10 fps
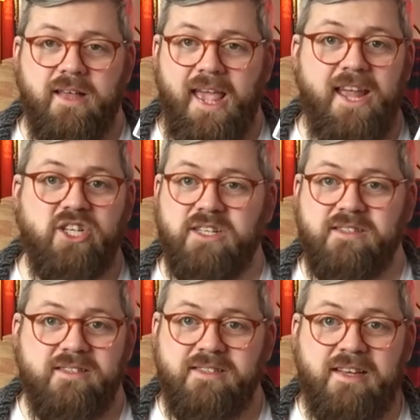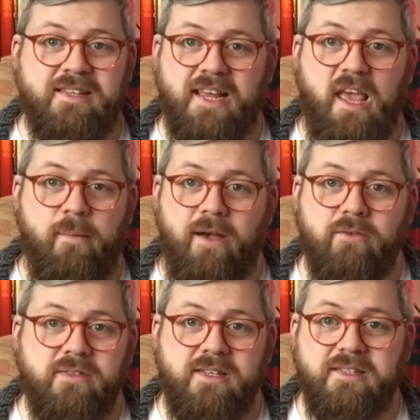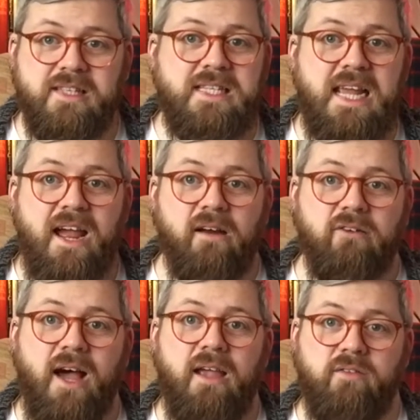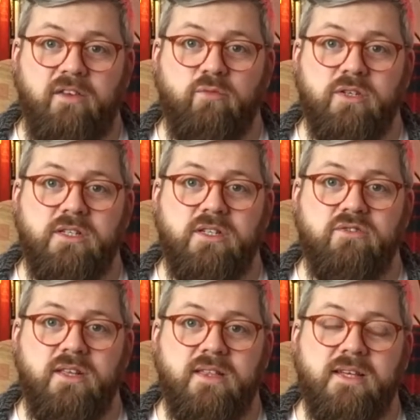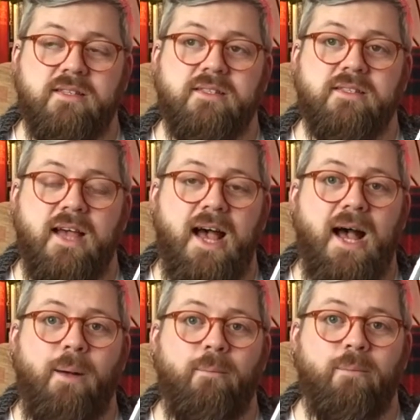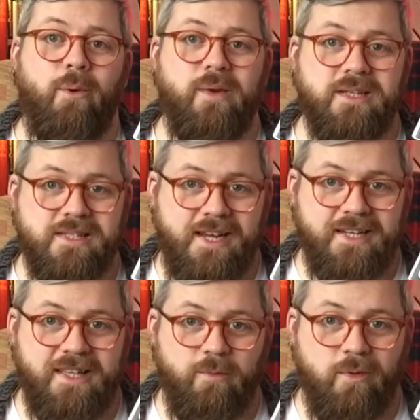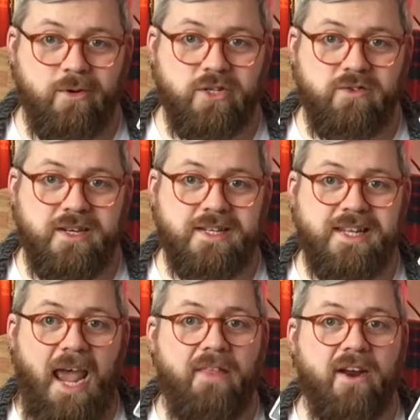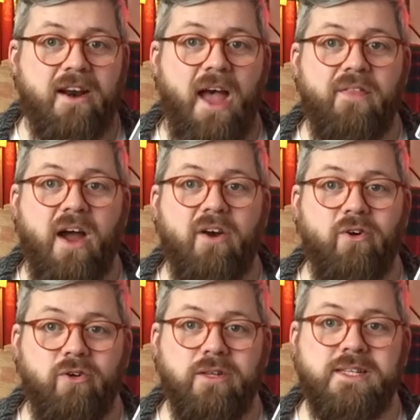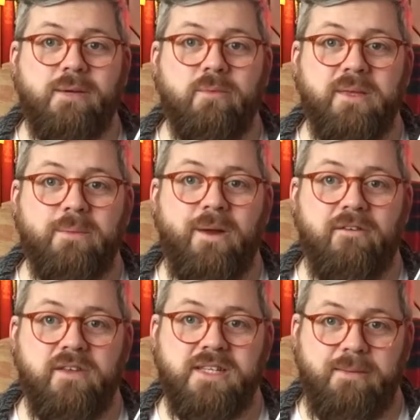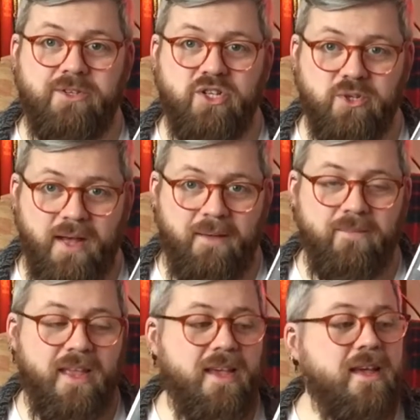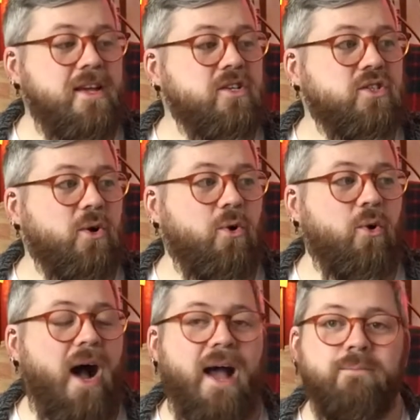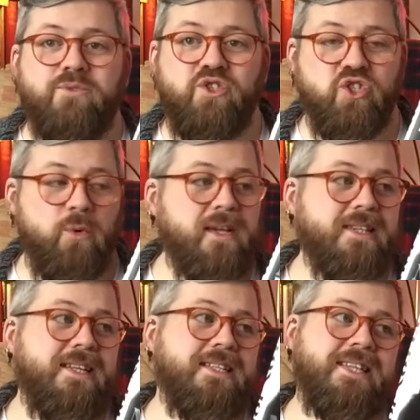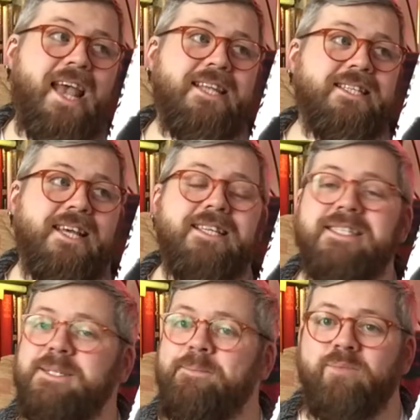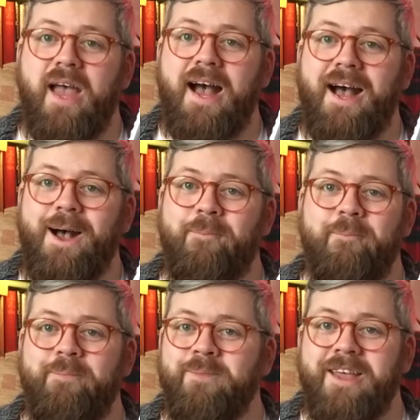ages since it came out. Since the day it arrived, I've wanted to read this, um, but we decided that we were going to read it together and that our holiday would be the perfect time to do it. So I'm so excited to get to this. Um,